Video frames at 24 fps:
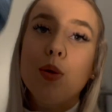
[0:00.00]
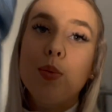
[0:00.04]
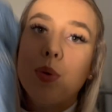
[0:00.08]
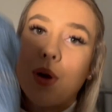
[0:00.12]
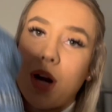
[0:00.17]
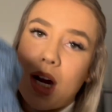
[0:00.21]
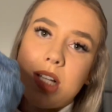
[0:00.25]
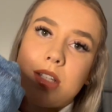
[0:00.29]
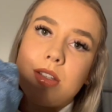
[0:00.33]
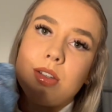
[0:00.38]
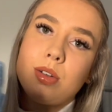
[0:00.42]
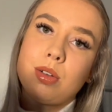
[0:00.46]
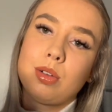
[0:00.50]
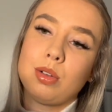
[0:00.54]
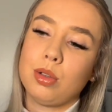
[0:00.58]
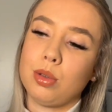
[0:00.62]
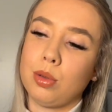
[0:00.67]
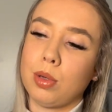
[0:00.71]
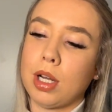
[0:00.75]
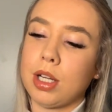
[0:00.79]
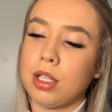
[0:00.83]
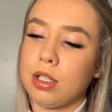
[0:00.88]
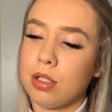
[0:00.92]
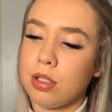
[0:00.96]
practical
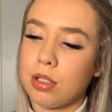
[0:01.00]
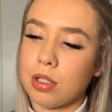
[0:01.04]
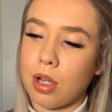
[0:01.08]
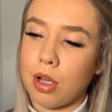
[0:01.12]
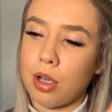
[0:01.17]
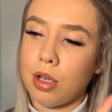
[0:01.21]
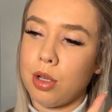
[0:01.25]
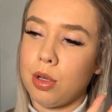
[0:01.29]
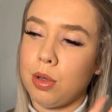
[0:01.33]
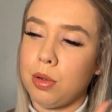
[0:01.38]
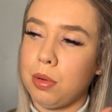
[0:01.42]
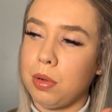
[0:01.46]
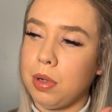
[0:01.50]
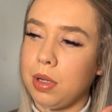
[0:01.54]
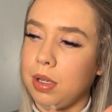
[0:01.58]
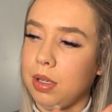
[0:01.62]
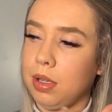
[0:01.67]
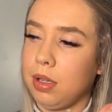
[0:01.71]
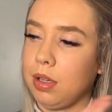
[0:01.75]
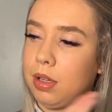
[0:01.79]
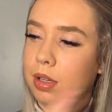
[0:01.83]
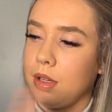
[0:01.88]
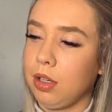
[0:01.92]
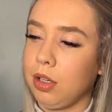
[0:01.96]
and so
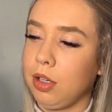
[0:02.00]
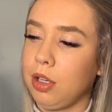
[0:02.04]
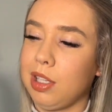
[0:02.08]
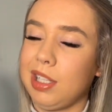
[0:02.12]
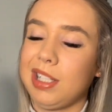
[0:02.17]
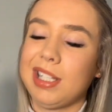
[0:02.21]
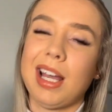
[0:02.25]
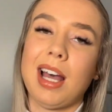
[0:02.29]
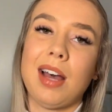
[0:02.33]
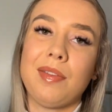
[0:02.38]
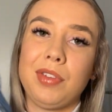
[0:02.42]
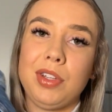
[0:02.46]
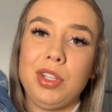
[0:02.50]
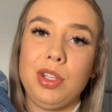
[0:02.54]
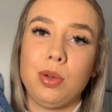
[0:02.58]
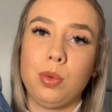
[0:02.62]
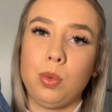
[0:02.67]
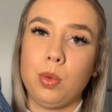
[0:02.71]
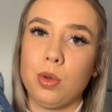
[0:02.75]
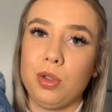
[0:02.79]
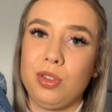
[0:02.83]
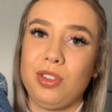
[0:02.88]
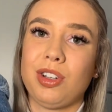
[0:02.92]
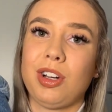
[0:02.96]
good to have in your
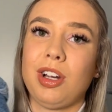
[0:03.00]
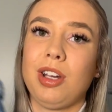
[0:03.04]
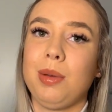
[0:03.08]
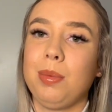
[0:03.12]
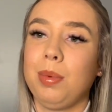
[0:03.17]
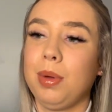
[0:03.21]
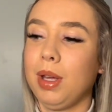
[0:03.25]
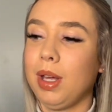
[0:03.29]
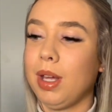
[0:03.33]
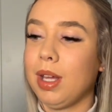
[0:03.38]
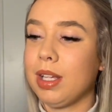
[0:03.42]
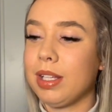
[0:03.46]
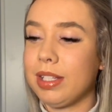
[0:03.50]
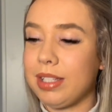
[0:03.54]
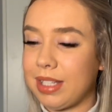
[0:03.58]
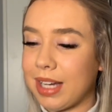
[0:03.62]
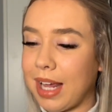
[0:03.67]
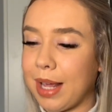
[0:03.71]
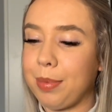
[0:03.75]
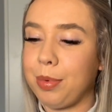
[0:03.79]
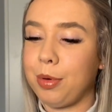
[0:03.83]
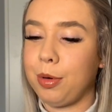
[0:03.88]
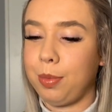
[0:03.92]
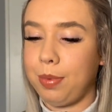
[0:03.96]
wardrobe.
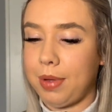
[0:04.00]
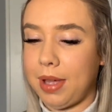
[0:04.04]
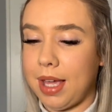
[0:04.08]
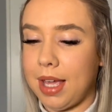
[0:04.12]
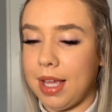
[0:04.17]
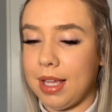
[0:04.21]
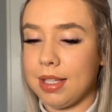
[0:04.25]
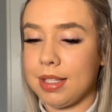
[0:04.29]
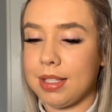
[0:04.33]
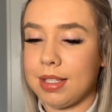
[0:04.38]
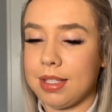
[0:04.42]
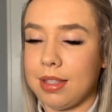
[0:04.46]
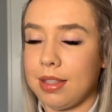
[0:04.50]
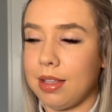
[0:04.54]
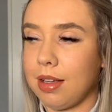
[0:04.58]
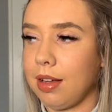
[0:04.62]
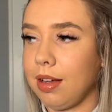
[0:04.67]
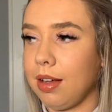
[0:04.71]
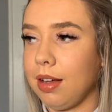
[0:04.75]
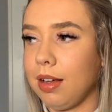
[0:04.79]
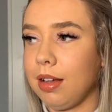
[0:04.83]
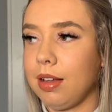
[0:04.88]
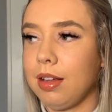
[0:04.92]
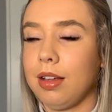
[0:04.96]
Staple piece
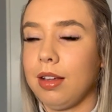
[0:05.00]
that